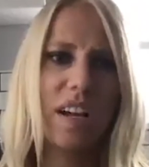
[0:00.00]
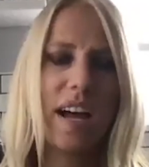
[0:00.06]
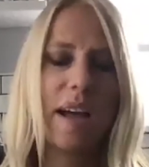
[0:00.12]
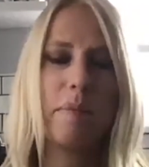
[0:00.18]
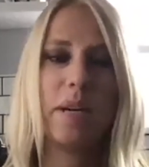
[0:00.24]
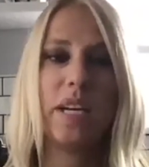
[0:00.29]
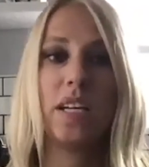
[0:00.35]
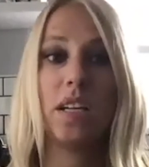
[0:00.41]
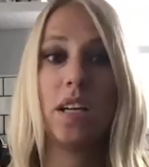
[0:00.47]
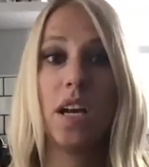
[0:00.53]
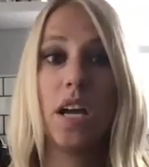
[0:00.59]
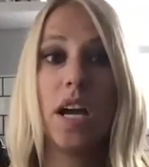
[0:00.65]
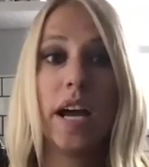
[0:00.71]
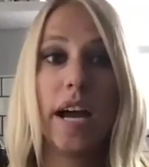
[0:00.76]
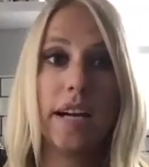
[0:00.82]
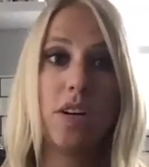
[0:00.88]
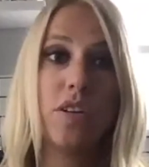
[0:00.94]
I mean,
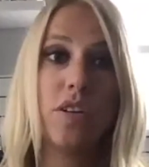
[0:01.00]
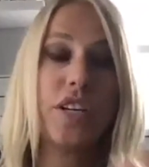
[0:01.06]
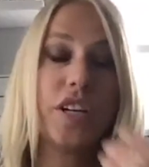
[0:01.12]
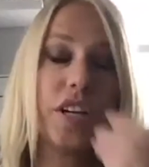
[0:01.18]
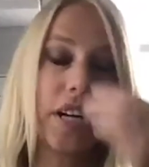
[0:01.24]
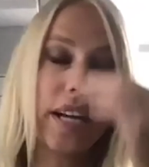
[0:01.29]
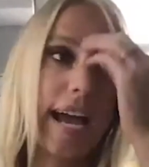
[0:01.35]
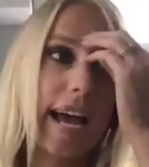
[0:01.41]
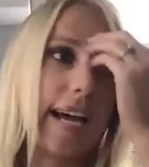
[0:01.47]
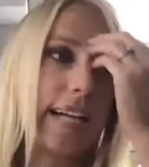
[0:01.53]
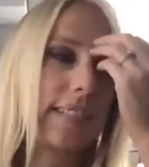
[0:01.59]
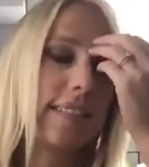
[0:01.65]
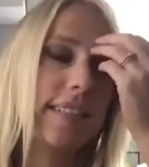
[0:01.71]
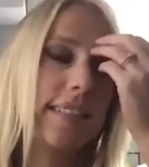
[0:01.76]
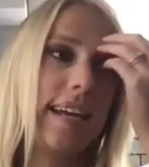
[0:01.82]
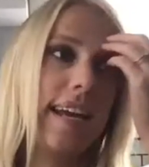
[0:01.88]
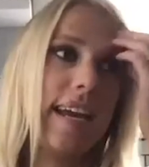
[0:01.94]
I know that your
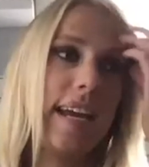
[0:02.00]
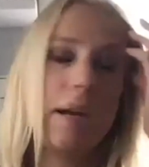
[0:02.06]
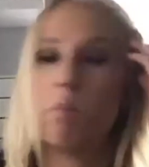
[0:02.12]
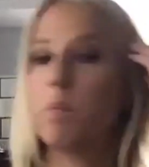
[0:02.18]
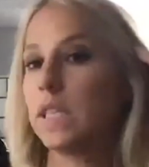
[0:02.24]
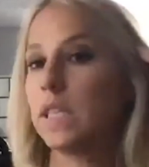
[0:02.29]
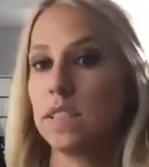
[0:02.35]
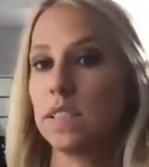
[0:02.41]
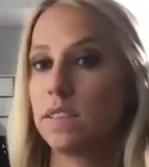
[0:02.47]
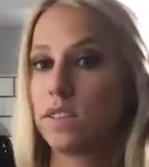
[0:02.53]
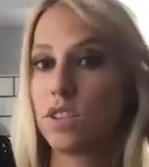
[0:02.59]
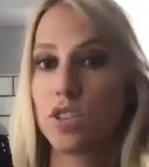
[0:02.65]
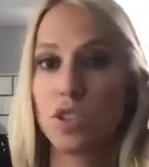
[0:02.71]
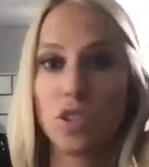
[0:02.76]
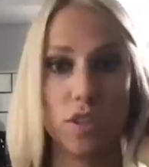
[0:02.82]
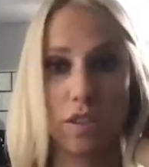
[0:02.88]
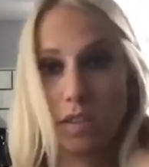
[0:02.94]
cat's name
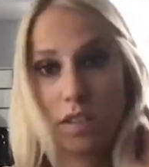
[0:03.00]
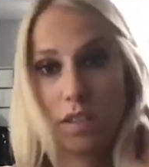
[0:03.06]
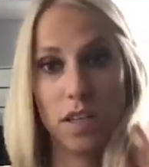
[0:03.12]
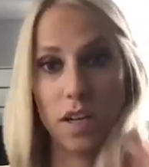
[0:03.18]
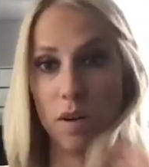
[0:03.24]
is, wait,